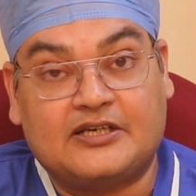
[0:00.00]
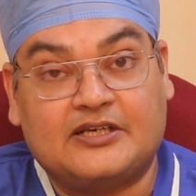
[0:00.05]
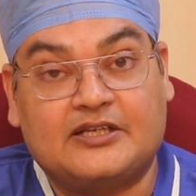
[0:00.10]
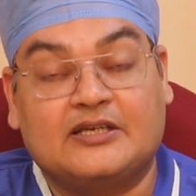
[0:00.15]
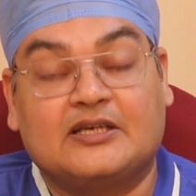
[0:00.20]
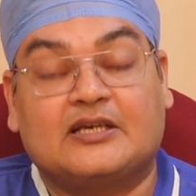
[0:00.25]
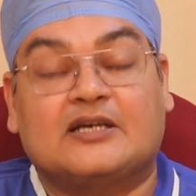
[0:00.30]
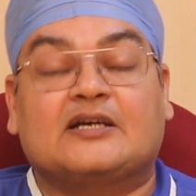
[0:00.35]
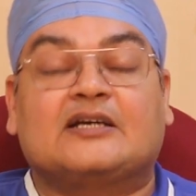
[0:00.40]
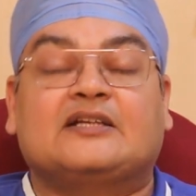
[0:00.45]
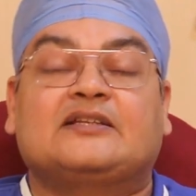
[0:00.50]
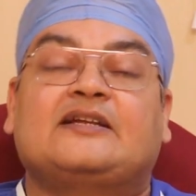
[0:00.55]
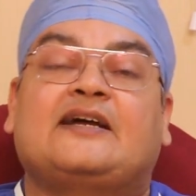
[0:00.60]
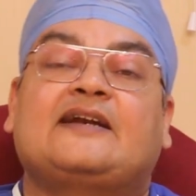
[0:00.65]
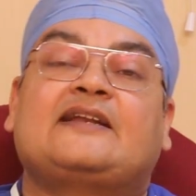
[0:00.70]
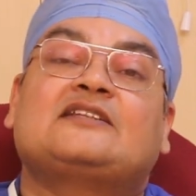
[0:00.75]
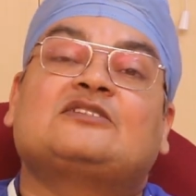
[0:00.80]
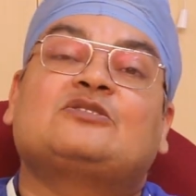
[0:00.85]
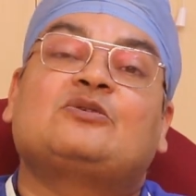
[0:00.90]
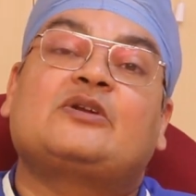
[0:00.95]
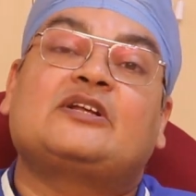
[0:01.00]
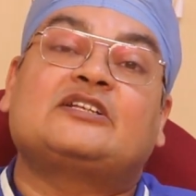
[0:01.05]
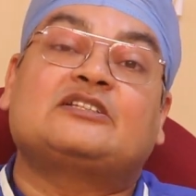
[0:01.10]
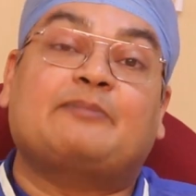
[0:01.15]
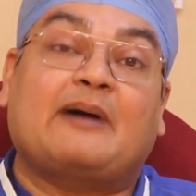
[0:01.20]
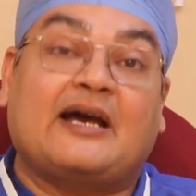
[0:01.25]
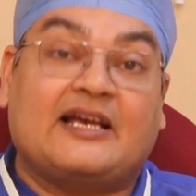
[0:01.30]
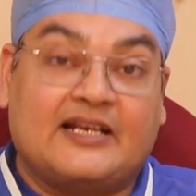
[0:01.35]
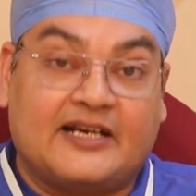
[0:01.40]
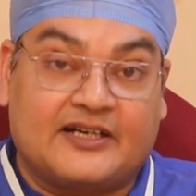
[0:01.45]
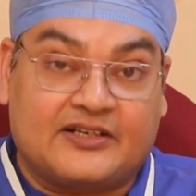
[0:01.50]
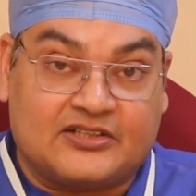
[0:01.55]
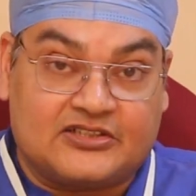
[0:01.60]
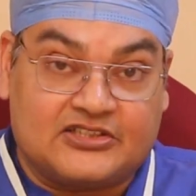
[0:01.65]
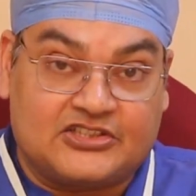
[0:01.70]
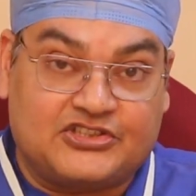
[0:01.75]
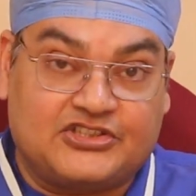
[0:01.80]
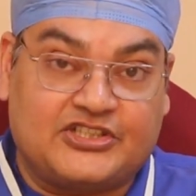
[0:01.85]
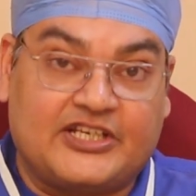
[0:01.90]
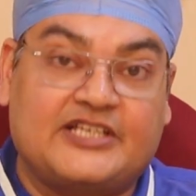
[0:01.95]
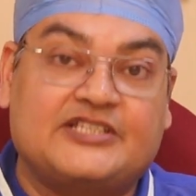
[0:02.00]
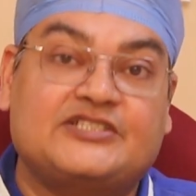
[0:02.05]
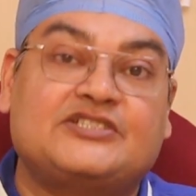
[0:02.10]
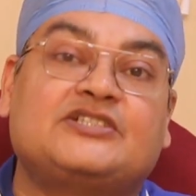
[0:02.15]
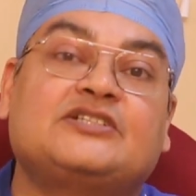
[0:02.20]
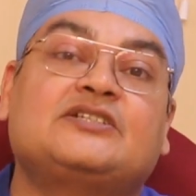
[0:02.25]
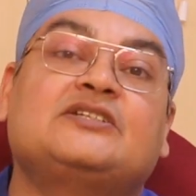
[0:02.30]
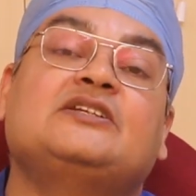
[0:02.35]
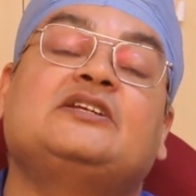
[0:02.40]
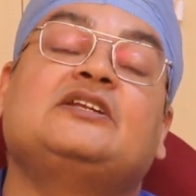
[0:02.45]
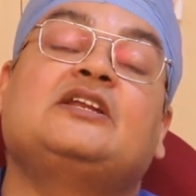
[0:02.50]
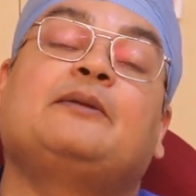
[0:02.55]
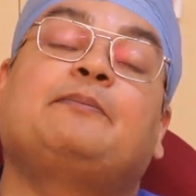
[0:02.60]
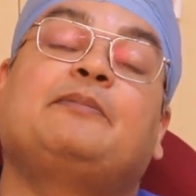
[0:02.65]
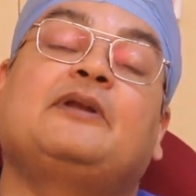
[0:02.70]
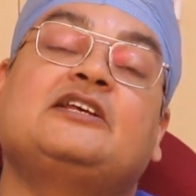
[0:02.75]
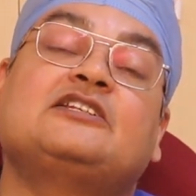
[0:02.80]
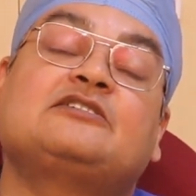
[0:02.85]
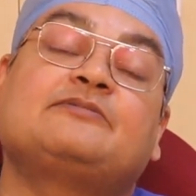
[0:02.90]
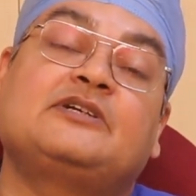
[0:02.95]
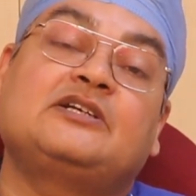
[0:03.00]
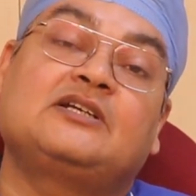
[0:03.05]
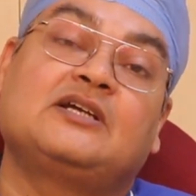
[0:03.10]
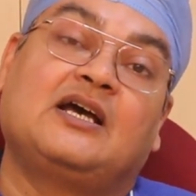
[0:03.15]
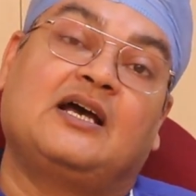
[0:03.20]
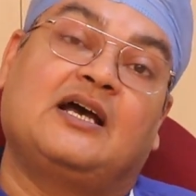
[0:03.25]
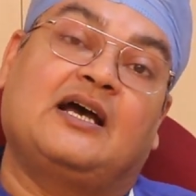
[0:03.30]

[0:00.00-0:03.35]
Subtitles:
knee, that is known as bilateral staged knee replacement.